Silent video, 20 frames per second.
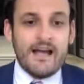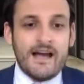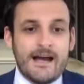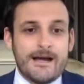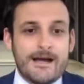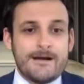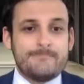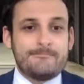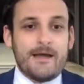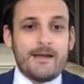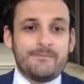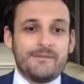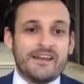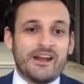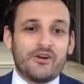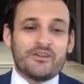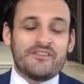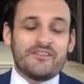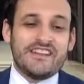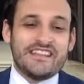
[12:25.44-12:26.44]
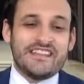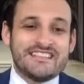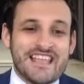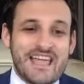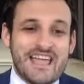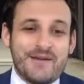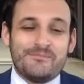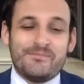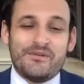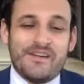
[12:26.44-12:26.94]
I mean, I'll give you an
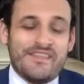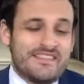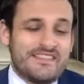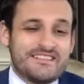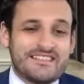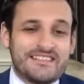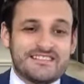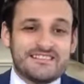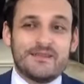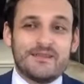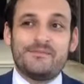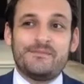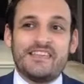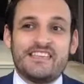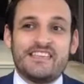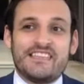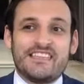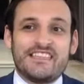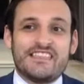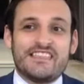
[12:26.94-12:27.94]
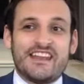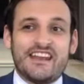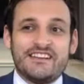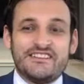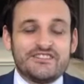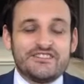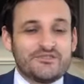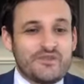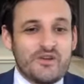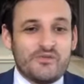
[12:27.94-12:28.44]
example, and this is something that I
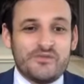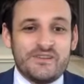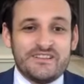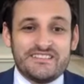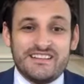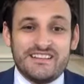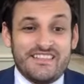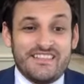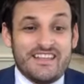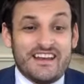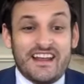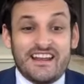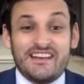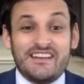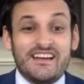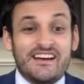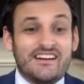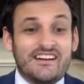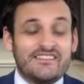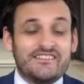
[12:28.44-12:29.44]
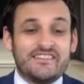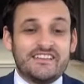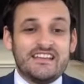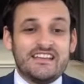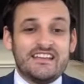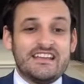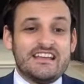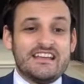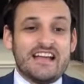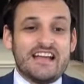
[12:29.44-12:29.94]
just read recently that I loved.
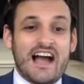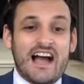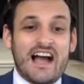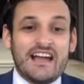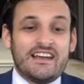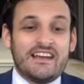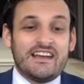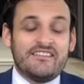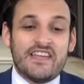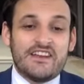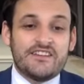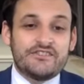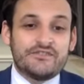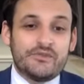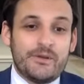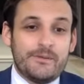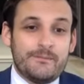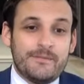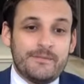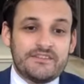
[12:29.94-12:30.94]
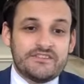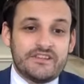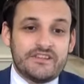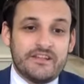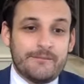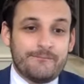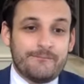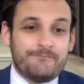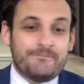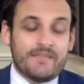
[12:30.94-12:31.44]
I love that a student
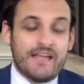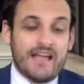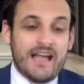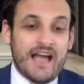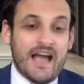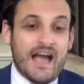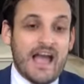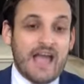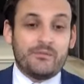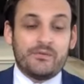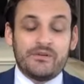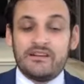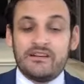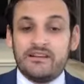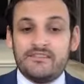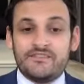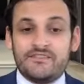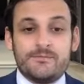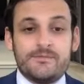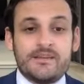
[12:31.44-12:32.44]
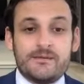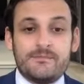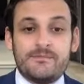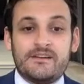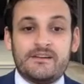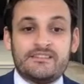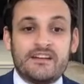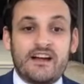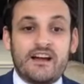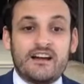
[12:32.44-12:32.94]
mentioned, I would love to become
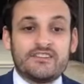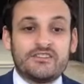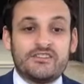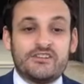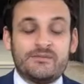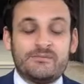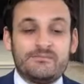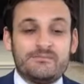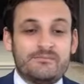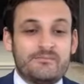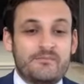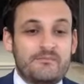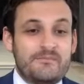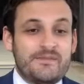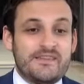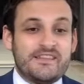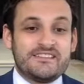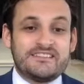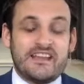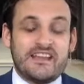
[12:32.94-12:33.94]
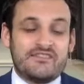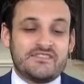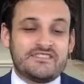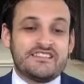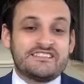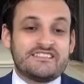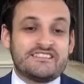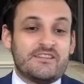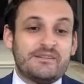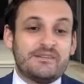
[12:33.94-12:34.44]
a doctor because ever
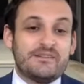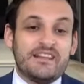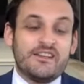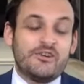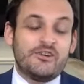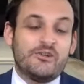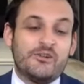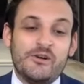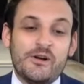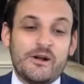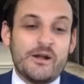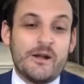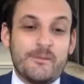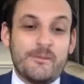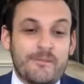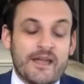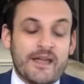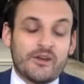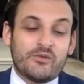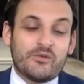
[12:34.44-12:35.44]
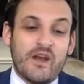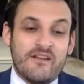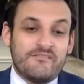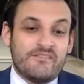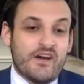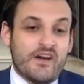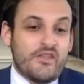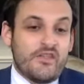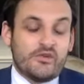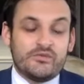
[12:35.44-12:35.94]
since I've been little, my
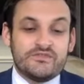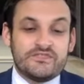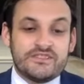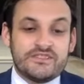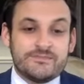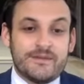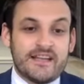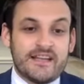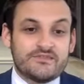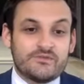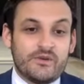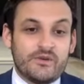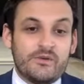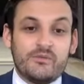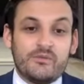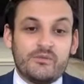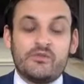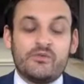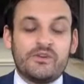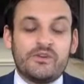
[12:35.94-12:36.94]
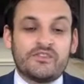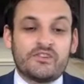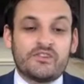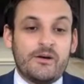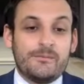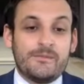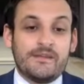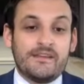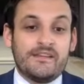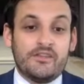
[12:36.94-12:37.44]
grandfather, who just passed away, would always
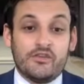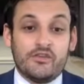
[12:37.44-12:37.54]
call me